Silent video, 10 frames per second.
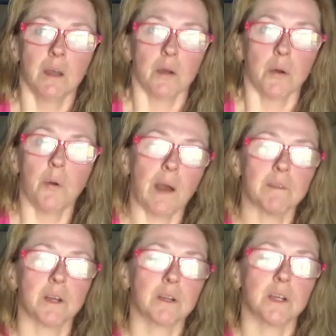
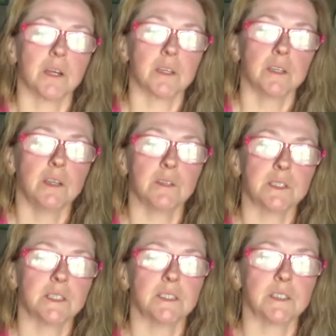whoever,
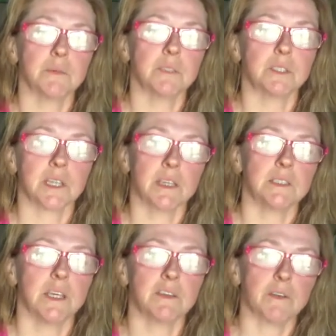these things that we just kind
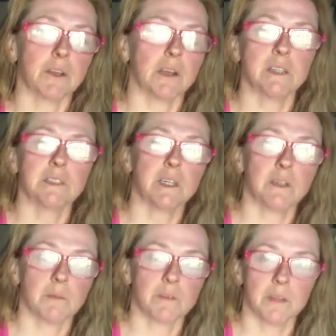of take for granted,
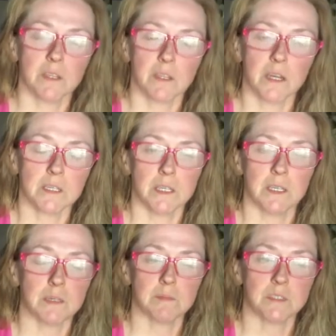and we're really
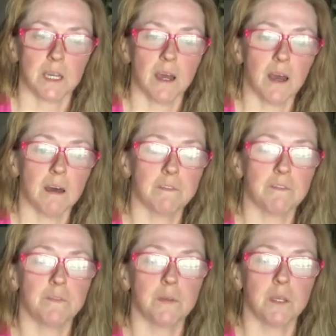lucky to
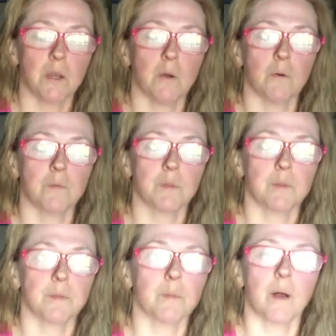have,
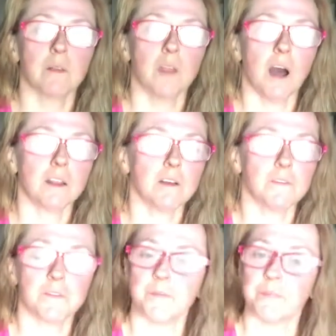a lot
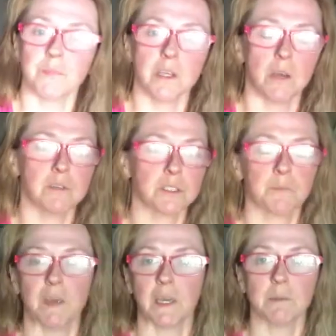of,
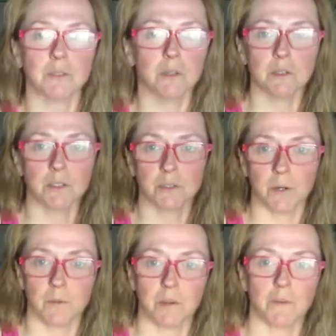just being able to go to the
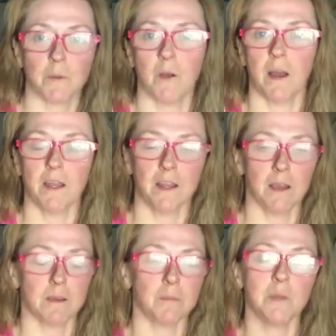store whenever you want. And
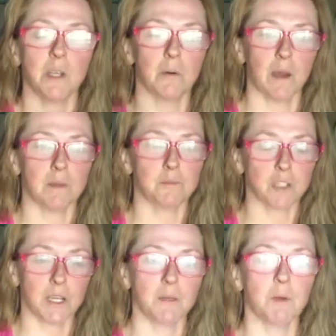I'm
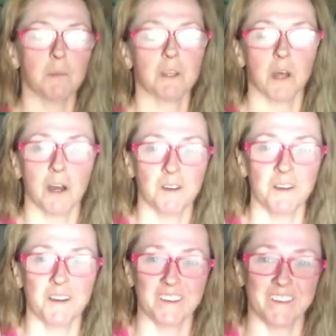trying to mow my lawn.
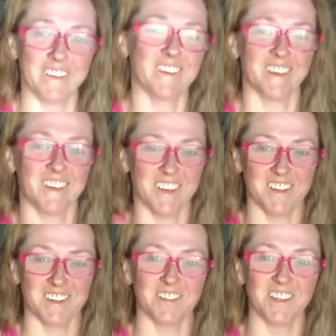
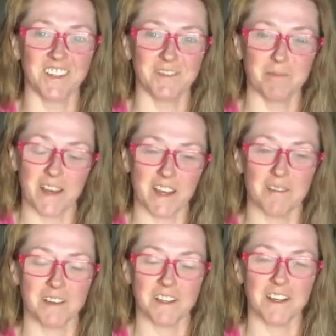Again, I'm really bad
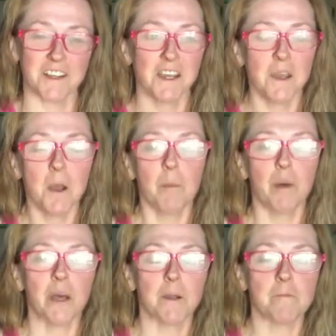at my lawn,
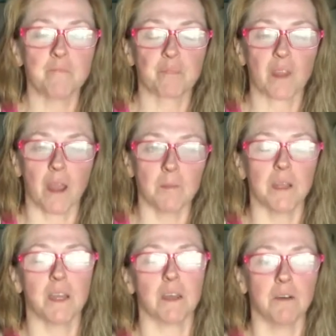but I'm
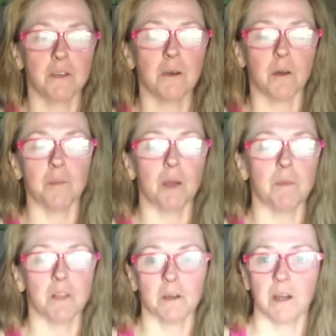like, oh no, I'm
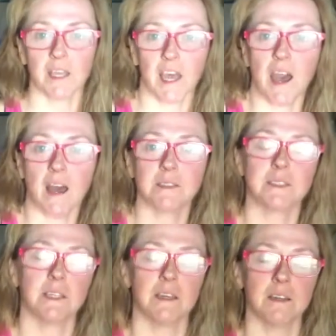low on
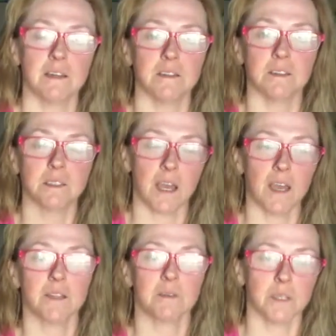gas. And I
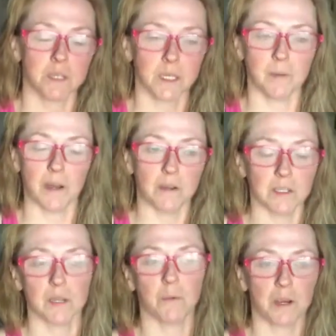had to really think about
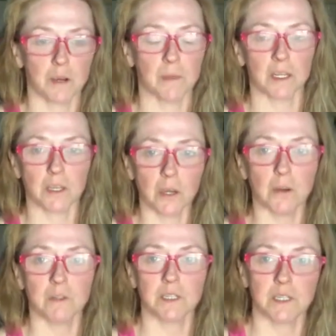like, where am I going to
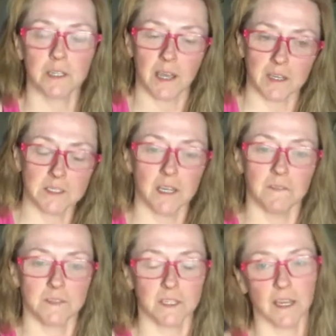go to get the gas I
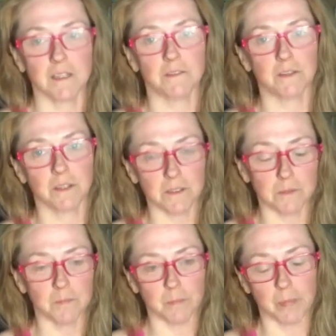have to get for
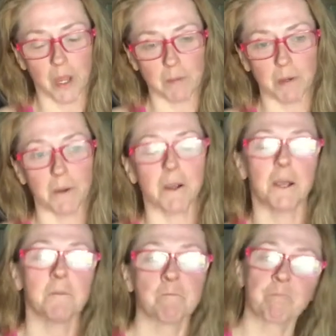the
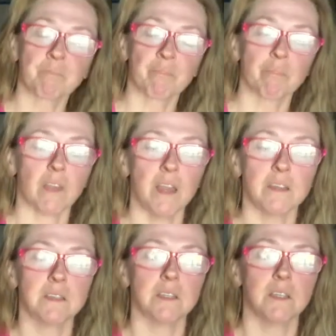lawnmower?
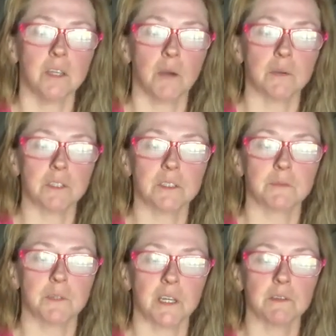And, you know,
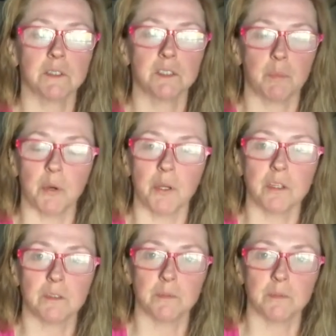we get really spoiled